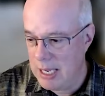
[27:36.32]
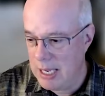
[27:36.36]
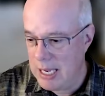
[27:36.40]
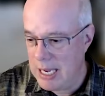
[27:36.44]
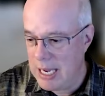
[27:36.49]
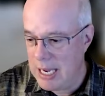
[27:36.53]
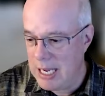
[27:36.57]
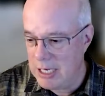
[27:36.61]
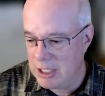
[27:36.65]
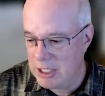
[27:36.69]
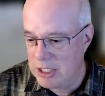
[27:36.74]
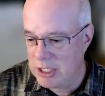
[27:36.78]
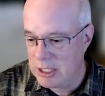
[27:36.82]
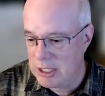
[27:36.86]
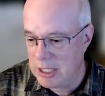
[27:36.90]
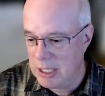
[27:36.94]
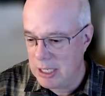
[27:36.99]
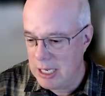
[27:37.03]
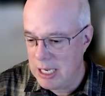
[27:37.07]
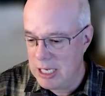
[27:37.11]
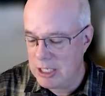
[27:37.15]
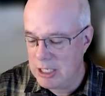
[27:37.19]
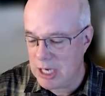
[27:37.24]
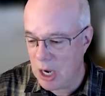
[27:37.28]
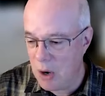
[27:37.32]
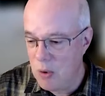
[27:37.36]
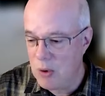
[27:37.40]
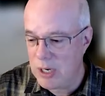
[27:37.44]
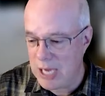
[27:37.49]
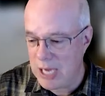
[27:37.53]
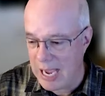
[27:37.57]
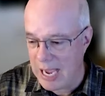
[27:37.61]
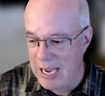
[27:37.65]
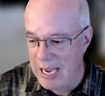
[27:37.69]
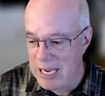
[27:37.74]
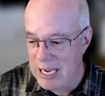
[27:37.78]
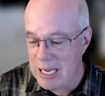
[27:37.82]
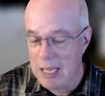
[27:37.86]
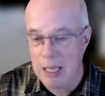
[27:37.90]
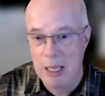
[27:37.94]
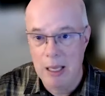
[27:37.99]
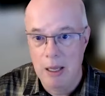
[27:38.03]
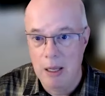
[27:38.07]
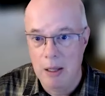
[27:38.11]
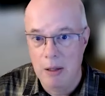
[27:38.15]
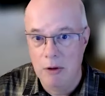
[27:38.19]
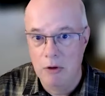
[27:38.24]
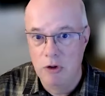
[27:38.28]
it's okay
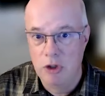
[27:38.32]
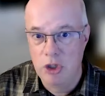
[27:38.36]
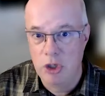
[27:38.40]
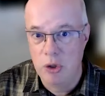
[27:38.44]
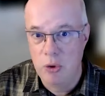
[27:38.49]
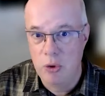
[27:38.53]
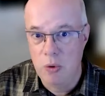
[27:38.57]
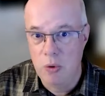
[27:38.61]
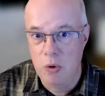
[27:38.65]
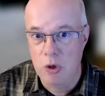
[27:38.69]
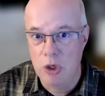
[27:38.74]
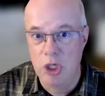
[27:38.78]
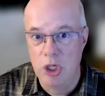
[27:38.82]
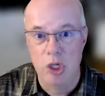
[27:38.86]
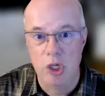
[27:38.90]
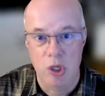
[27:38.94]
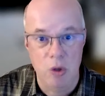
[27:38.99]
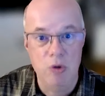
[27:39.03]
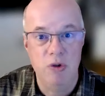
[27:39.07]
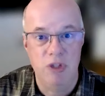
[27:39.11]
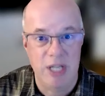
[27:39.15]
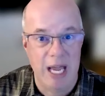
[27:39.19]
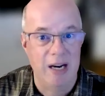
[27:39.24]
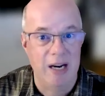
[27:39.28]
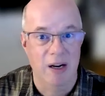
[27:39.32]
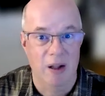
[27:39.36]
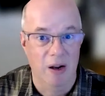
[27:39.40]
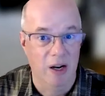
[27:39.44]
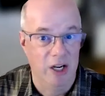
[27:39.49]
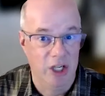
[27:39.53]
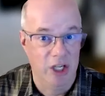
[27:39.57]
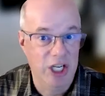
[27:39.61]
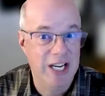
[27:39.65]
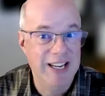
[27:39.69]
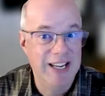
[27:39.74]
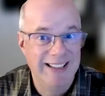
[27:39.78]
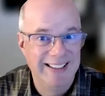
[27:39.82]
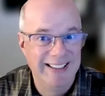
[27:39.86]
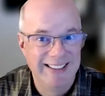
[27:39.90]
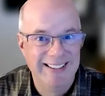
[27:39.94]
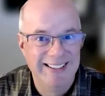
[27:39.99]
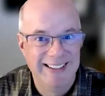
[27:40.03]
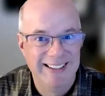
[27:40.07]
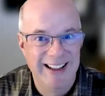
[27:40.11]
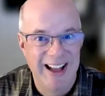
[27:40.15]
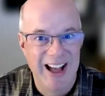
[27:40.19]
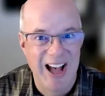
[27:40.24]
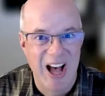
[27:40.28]
to use technology.
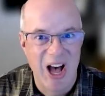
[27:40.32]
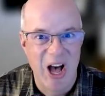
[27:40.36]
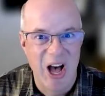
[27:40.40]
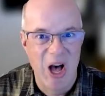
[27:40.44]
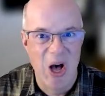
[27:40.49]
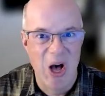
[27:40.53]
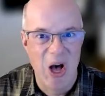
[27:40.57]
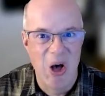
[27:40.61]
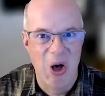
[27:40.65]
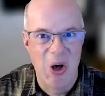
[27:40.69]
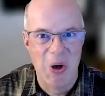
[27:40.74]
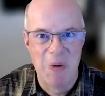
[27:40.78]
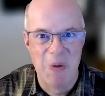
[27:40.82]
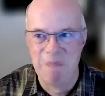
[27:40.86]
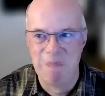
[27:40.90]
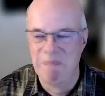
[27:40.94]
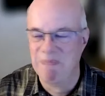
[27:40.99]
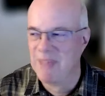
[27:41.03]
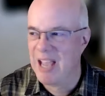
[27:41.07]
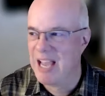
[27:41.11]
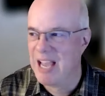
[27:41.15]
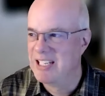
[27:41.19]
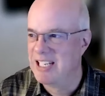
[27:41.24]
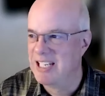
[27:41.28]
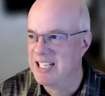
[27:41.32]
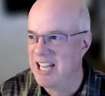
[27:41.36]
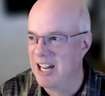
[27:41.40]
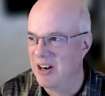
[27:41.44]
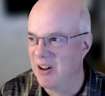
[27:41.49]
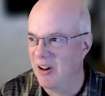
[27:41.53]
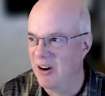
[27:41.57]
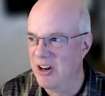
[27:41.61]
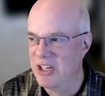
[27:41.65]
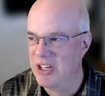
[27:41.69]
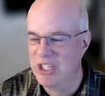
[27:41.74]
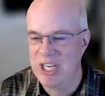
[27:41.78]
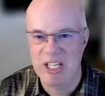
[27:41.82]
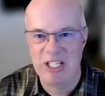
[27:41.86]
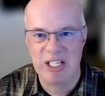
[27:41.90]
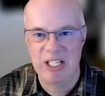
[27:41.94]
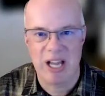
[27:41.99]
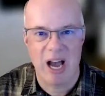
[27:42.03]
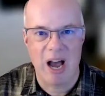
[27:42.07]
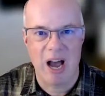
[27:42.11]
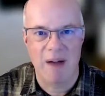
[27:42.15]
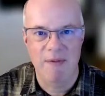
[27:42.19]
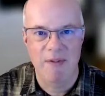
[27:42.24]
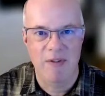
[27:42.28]
As a technologist,
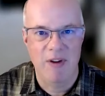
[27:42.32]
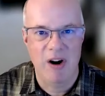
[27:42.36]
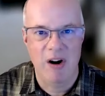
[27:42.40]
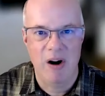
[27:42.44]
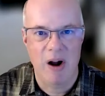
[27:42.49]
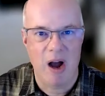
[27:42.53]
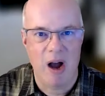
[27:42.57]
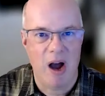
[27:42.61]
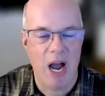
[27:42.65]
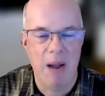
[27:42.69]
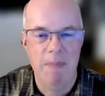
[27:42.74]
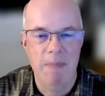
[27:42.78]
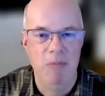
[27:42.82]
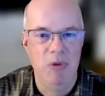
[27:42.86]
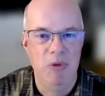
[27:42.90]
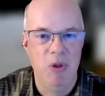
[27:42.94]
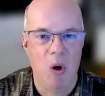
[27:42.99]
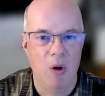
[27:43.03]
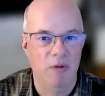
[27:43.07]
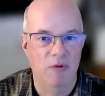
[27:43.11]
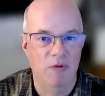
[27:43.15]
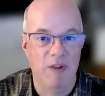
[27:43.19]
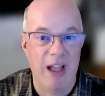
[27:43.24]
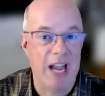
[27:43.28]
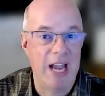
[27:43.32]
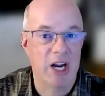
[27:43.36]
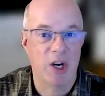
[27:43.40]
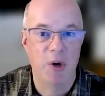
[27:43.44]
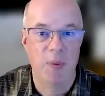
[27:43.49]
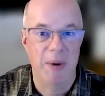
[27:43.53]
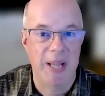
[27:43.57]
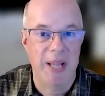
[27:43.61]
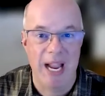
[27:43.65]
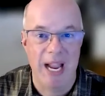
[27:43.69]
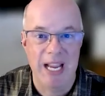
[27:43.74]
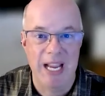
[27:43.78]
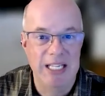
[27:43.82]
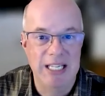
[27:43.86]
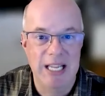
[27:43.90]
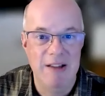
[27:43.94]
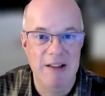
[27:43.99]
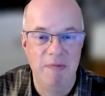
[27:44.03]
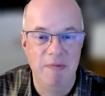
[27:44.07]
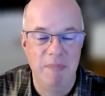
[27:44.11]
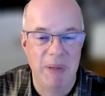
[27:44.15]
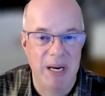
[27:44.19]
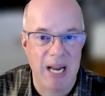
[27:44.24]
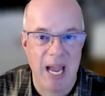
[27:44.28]
I'm not that
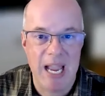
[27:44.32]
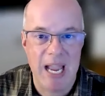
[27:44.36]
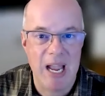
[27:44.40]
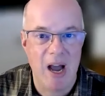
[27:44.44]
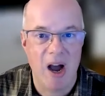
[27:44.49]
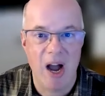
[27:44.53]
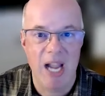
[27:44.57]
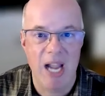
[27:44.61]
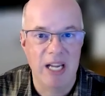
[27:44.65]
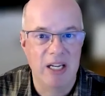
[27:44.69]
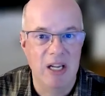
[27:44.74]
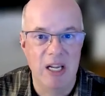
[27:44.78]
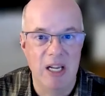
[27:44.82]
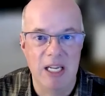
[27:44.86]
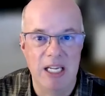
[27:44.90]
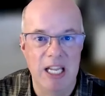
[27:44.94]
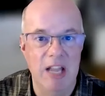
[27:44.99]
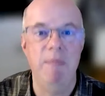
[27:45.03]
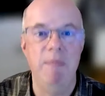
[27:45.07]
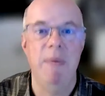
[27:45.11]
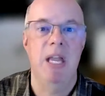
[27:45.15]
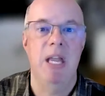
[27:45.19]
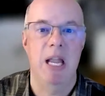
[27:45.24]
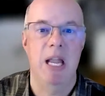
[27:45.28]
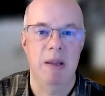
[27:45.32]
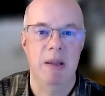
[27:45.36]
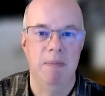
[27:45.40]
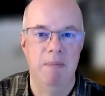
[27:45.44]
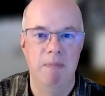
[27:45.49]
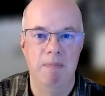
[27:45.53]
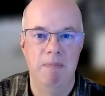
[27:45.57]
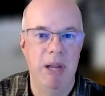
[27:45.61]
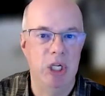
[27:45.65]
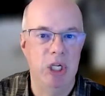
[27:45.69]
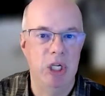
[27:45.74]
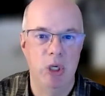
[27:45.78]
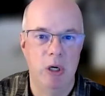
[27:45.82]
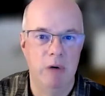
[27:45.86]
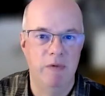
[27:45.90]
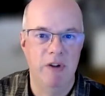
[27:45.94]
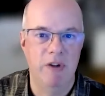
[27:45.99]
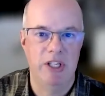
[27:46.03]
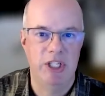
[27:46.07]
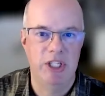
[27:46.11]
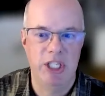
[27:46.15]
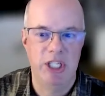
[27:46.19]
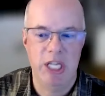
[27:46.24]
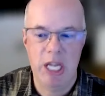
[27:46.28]
creative, but AI can give me a picture of a
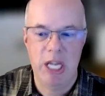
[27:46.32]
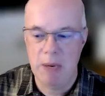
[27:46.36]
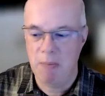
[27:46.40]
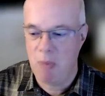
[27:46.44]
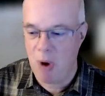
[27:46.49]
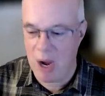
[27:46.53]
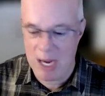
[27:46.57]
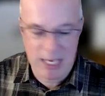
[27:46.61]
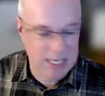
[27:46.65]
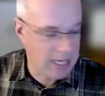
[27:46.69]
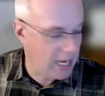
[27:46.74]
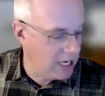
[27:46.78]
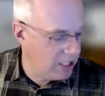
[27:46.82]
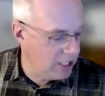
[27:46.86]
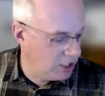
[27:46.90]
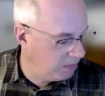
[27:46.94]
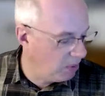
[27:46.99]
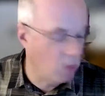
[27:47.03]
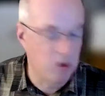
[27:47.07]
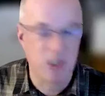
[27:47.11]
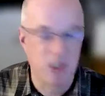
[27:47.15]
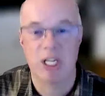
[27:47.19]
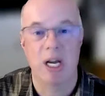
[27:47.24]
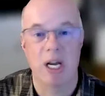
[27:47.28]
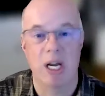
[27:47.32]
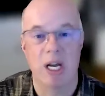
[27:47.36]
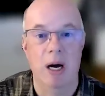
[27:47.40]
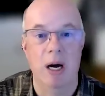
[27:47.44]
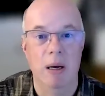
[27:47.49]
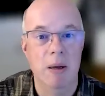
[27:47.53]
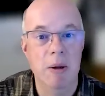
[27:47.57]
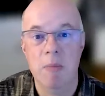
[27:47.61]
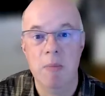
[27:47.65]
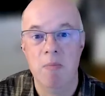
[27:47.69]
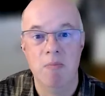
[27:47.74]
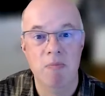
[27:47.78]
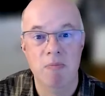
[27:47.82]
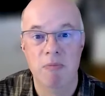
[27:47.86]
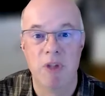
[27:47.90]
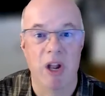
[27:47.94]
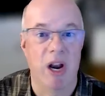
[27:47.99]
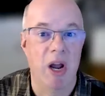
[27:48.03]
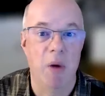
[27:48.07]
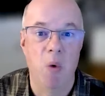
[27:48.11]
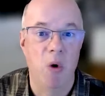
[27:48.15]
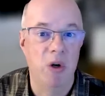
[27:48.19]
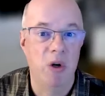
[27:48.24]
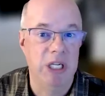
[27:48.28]
CMYK sports car that
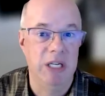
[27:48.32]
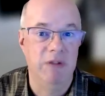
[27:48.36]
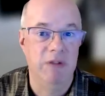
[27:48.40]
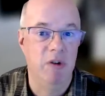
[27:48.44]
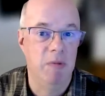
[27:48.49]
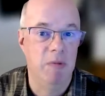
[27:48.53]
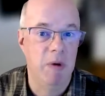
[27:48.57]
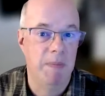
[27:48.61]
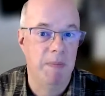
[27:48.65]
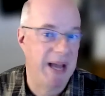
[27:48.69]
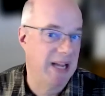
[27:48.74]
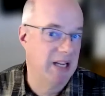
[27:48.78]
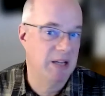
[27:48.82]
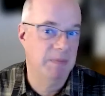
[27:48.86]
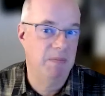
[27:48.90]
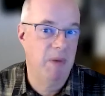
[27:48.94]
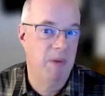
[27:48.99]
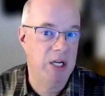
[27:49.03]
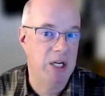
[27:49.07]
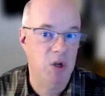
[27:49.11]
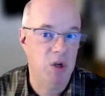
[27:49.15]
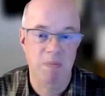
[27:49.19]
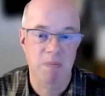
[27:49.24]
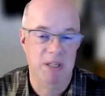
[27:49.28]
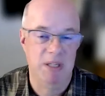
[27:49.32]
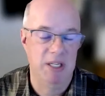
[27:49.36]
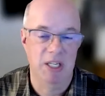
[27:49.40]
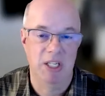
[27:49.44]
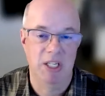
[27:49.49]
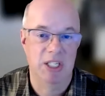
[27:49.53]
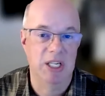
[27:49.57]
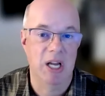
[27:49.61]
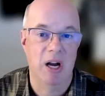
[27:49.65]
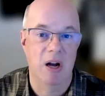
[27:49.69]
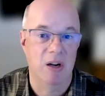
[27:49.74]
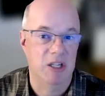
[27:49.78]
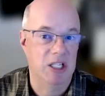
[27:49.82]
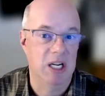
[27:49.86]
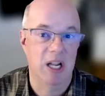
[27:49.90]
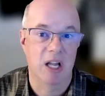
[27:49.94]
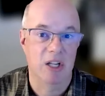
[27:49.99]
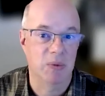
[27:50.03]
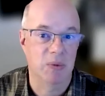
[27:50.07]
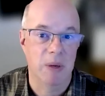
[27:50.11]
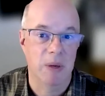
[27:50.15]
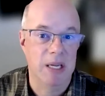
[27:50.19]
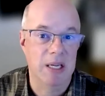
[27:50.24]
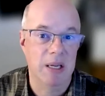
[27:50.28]
I wanted for the back of my new business cards
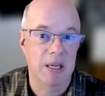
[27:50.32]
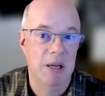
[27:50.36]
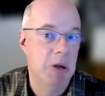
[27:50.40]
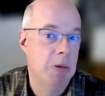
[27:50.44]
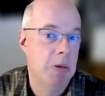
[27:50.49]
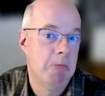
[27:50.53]
last week.